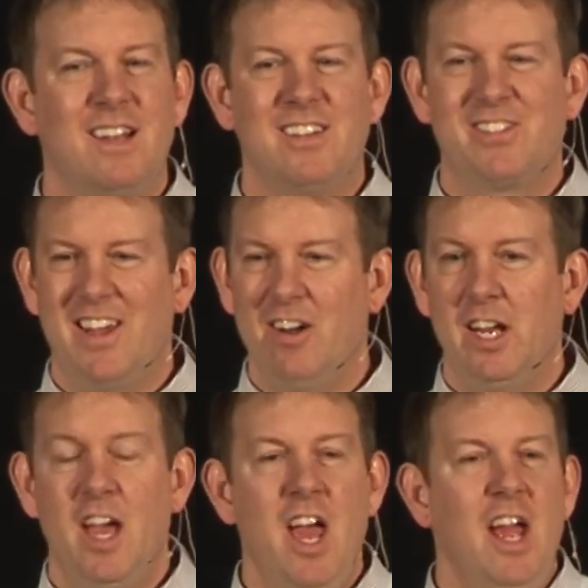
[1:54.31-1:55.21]

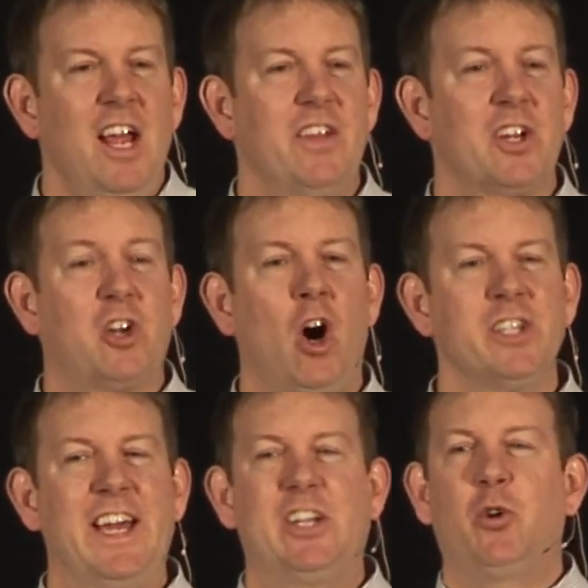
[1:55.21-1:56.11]
Scary. They're
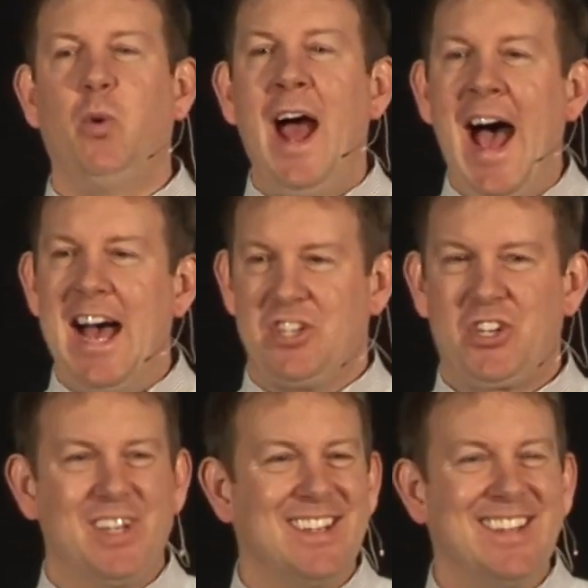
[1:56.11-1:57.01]
called a
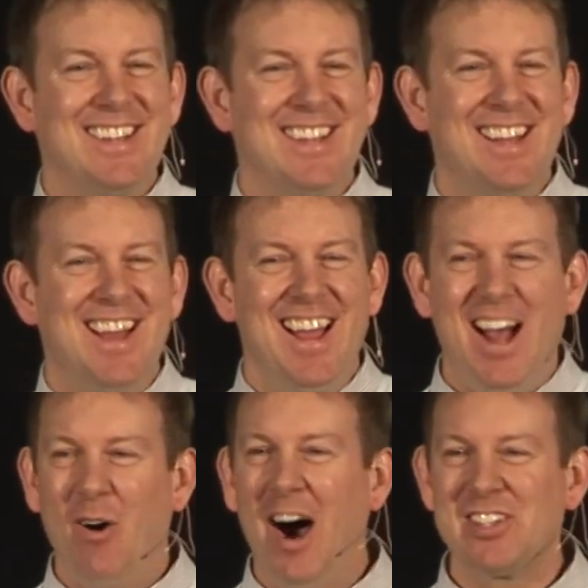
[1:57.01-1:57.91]
crash.
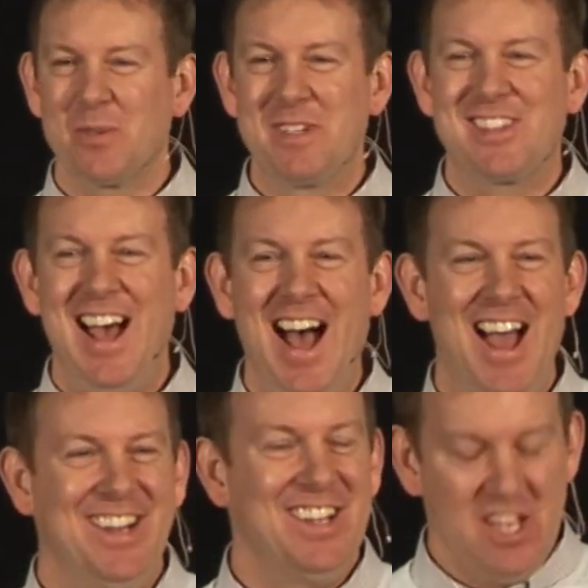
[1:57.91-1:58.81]
How awesome is
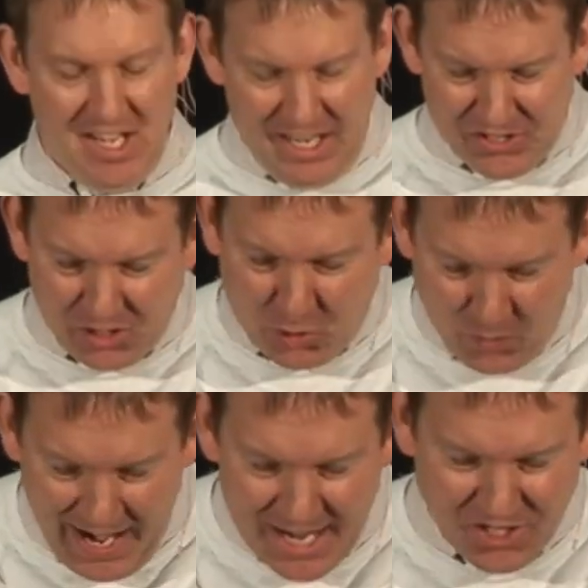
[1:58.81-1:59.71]
that? It's a
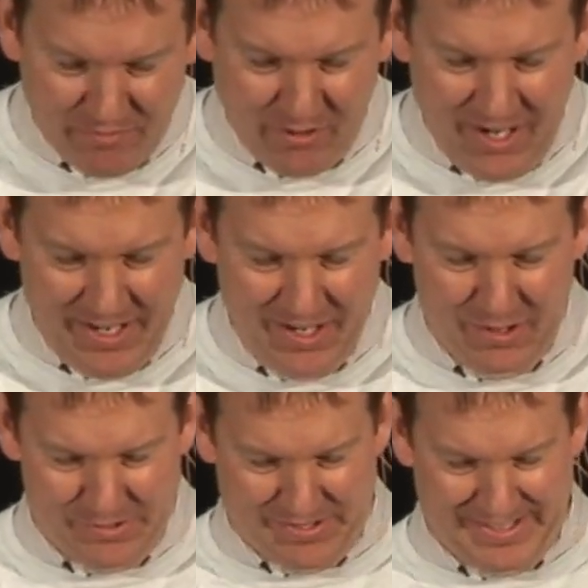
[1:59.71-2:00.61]
crash of
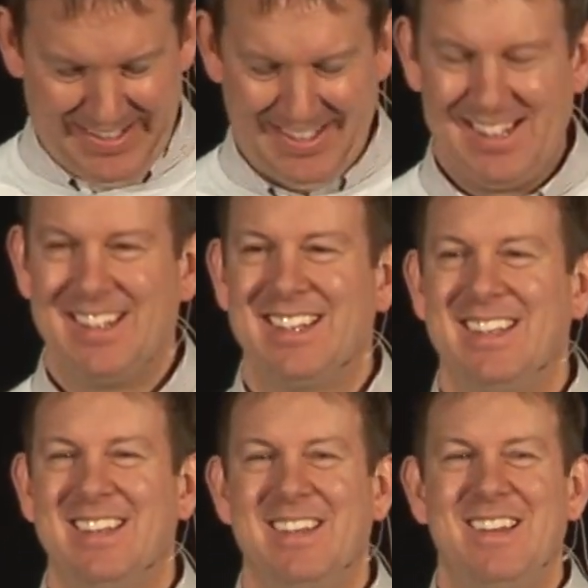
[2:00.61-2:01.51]
rhinos.
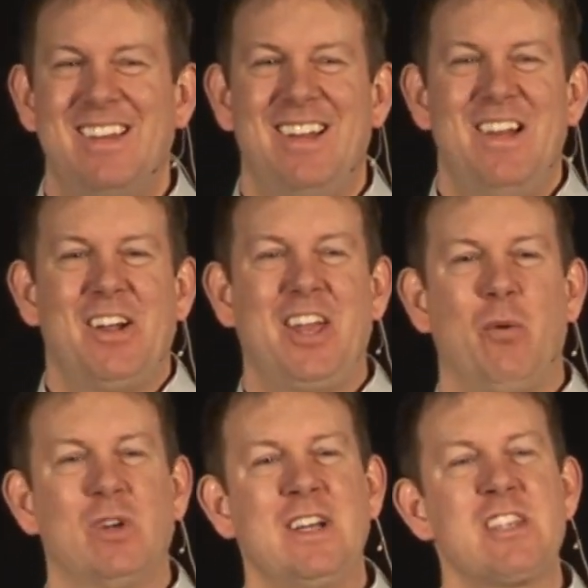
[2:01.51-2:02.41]
Okay,
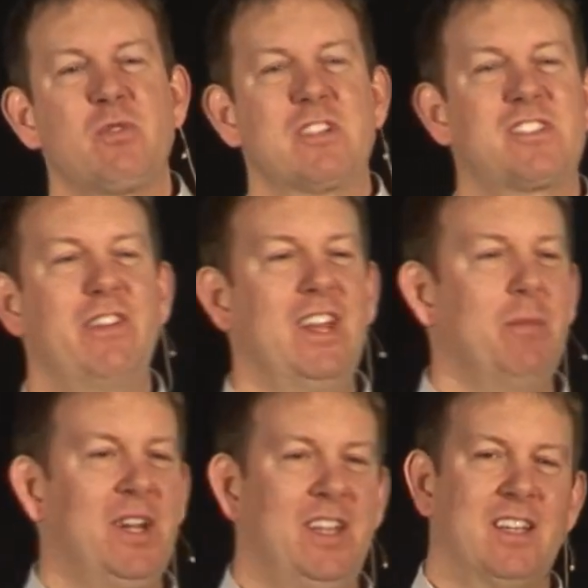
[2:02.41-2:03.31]
one last one. Let's
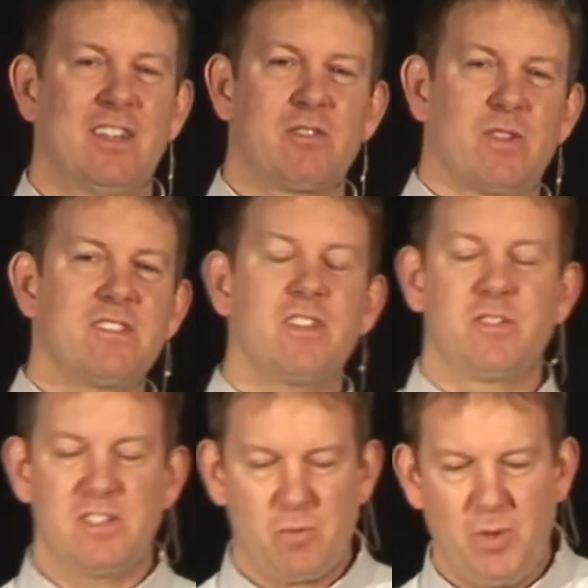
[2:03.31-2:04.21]
anybody can get this one. This
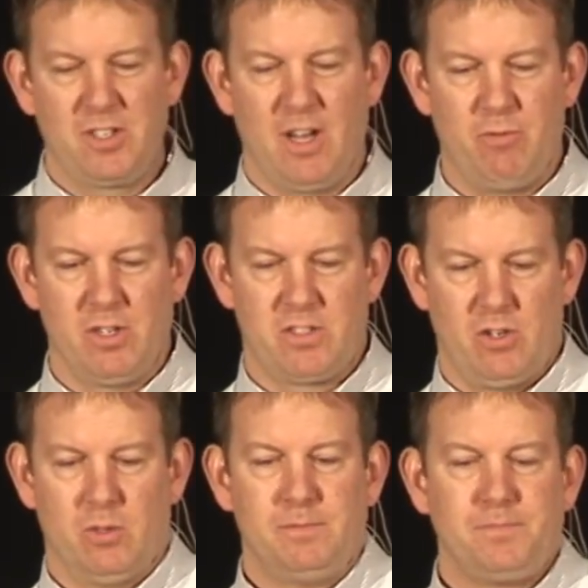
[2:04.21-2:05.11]
is a pretty tough one
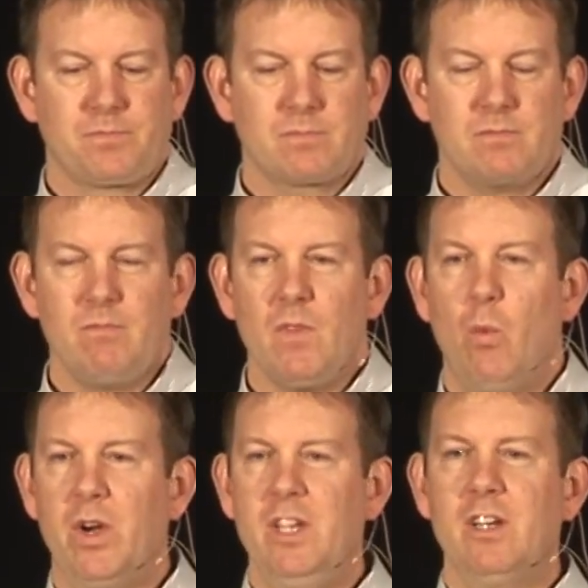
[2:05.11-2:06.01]
too.
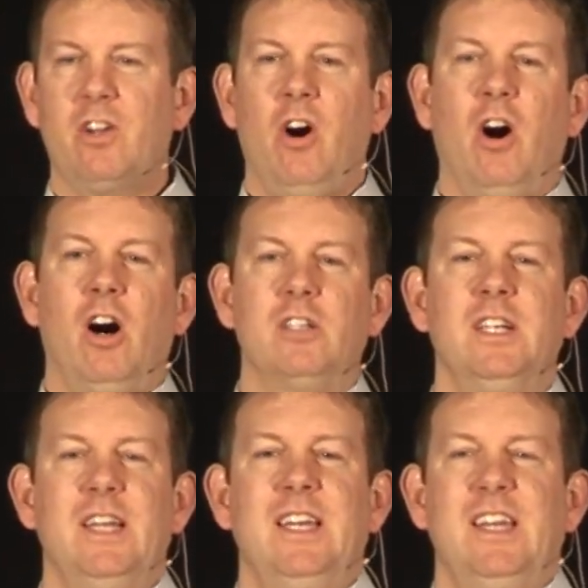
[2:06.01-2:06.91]
What do you
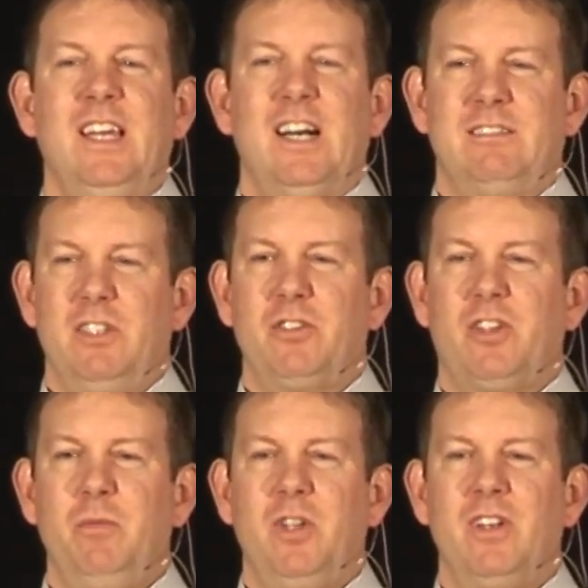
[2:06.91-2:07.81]
call a little
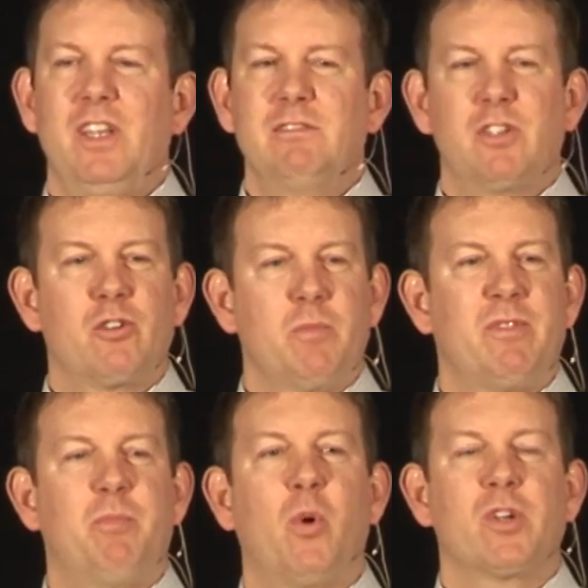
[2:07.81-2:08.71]
community, a little group
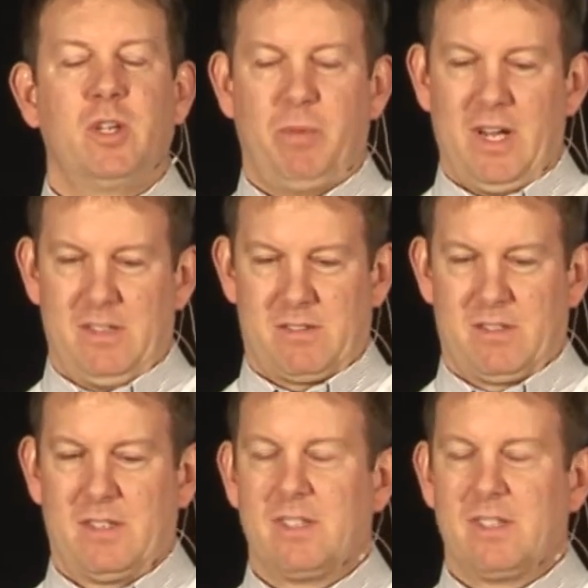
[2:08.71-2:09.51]
of porcupines?